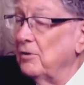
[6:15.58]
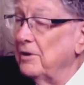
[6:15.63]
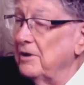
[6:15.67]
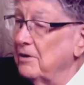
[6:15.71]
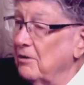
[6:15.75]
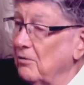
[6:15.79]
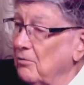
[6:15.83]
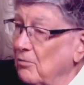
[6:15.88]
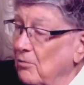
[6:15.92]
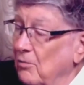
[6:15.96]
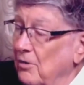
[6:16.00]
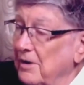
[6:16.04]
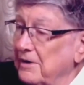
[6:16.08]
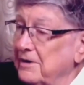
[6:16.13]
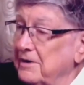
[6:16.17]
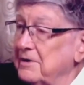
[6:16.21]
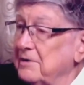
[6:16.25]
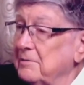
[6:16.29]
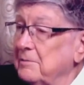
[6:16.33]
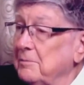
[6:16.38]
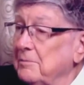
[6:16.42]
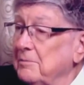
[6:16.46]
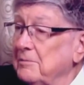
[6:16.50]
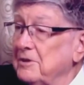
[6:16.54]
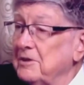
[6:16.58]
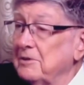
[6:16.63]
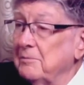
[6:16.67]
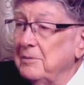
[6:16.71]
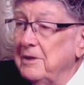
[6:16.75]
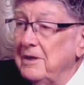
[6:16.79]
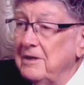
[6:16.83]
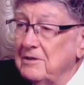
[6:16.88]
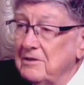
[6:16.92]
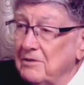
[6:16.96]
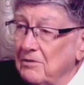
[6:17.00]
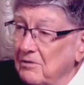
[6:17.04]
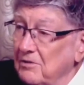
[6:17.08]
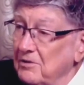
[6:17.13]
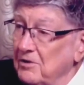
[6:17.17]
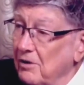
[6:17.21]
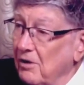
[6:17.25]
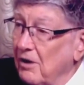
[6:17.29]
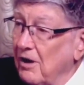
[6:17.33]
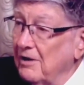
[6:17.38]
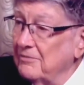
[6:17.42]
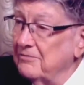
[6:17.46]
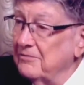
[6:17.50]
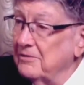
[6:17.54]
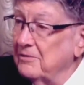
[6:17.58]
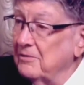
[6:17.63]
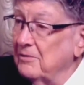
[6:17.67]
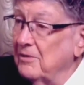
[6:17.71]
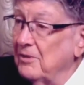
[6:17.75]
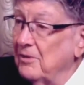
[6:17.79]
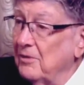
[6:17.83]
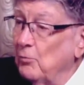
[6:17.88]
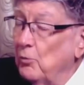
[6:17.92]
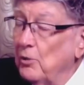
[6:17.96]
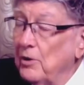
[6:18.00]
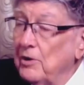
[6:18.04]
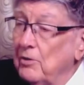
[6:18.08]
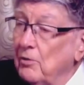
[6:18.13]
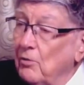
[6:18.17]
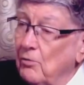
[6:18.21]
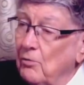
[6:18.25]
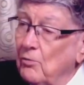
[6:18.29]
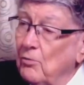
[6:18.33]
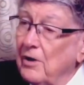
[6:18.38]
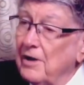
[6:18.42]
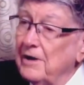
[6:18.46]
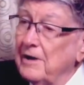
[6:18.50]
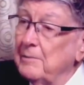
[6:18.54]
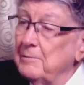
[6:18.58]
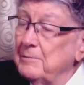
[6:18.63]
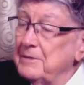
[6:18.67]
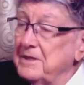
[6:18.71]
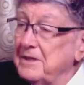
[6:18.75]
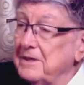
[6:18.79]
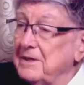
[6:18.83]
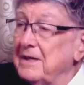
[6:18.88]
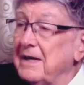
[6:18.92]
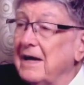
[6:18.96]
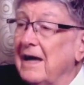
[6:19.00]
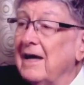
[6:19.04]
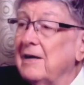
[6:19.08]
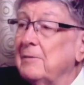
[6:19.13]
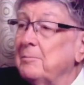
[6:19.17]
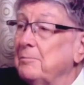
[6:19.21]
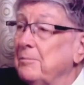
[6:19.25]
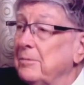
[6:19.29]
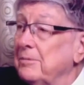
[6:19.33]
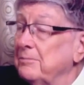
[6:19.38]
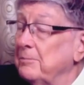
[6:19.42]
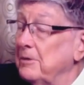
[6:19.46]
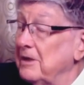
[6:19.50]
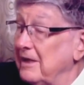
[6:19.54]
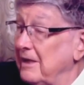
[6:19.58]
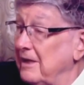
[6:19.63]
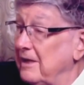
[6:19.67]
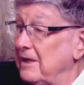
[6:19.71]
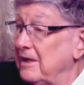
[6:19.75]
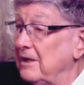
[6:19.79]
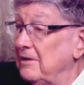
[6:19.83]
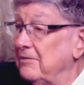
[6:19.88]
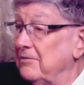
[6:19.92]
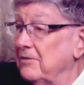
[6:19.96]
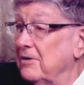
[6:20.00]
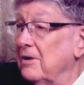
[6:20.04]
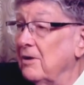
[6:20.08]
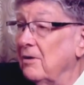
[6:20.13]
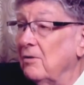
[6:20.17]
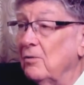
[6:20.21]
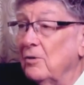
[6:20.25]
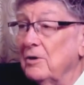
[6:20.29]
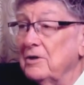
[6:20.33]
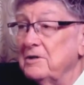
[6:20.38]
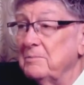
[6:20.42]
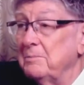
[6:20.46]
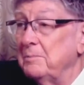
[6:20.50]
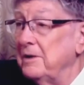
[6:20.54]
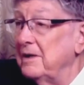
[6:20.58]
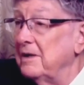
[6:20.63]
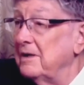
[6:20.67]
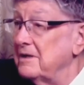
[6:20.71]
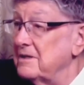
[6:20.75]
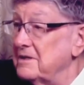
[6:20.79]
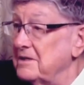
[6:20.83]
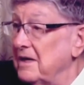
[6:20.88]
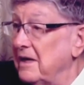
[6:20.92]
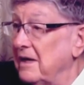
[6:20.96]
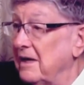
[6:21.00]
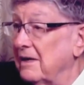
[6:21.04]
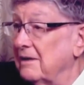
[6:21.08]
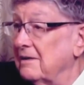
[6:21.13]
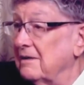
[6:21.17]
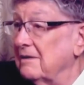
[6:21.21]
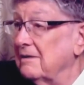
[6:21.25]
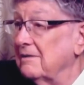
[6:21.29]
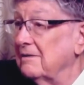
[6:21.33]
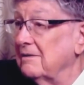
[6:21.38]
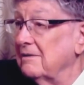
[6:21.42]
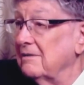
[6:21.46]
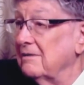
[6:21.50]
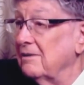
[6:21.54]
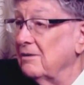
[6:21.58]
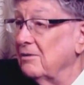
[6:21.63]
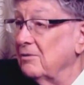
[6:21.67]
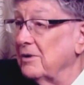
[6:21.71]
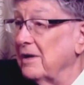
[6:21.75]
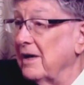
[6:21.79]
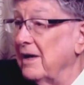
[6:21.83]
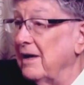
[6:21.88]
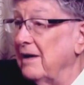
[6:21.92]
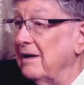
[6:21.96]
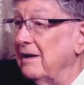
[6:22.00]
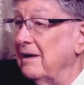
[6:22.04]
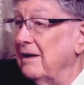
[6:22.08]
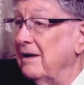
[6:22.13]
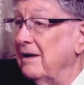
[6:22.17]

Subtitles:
it, we don't want them to be turned off. We don't want them to not believe what's being said, okay?